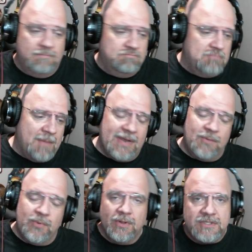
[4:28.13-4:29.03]
I
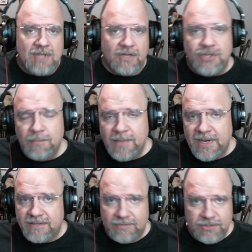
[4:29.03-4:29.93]
mean we only saw two
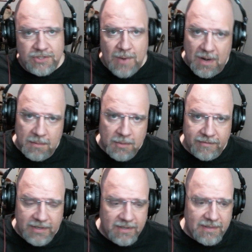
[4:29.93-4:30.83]
minutes of a two-hour
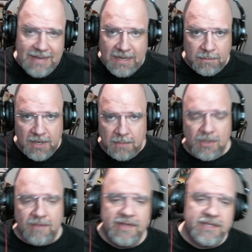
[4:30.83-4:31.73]
movie, ninety-minute
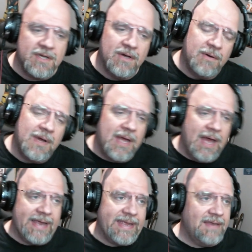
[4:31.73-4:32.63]
movie, so.
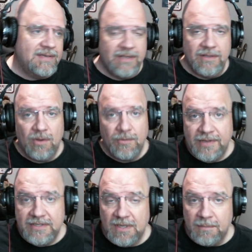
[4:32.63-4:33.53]
I can't tell you the whole
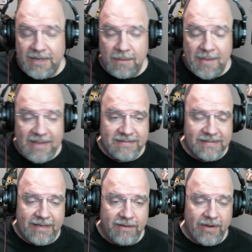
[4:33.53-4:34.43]
thing's going to be
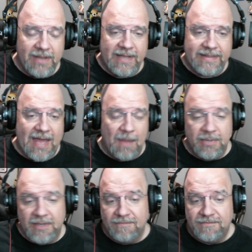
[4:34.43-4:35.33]
amazingly great like that,
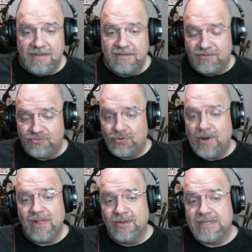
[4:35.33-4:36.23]
but if this
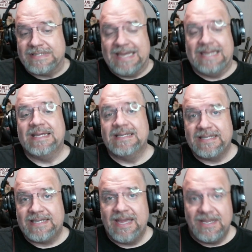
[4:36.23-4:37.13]
trailer is any
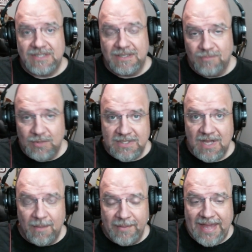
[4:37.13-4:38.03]
indication of what's
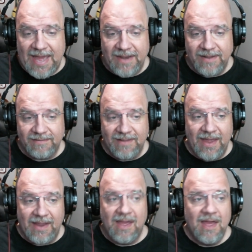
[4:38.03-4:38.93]
coming at us,
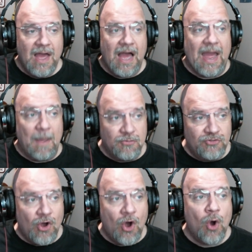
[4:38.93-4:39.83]
like I'm
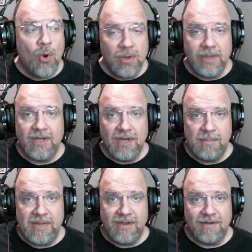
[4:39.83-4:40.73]
totally going to
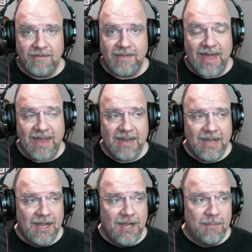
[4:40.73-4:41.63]
be there for that,
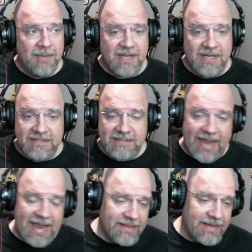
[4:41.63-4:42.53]
because
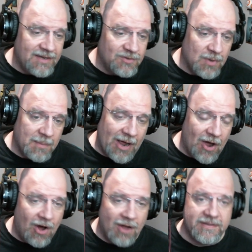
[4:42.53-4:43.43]
Alien is one of my
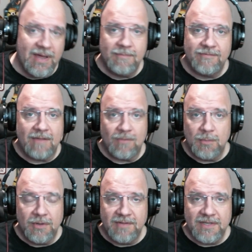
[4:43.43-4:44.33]
all-time favorite
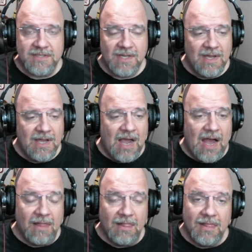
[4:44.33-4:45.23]
movies.
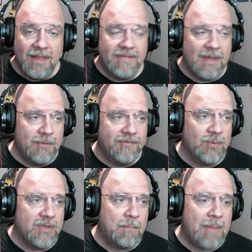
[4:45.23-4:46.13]
I love that movie
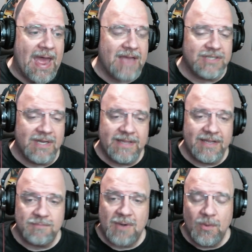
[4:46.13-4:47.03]
with a passion. I think
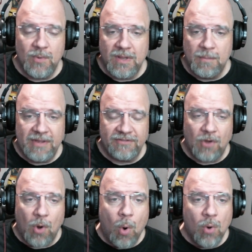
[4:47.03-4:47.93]
it's probably one of the best
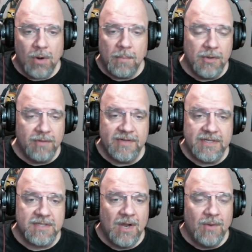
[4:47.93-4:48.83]
horror
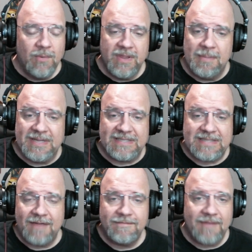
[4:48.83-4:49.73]
movies, one of the best
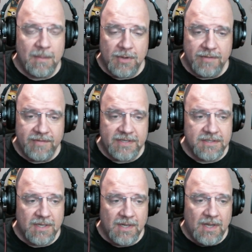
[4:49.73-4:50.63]
sci-fi
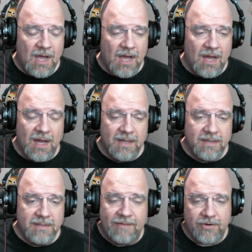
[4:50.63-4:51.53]
movies uh,
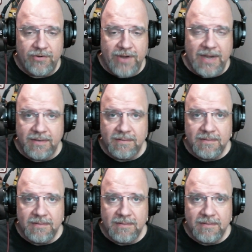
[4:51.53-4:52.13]
ever created.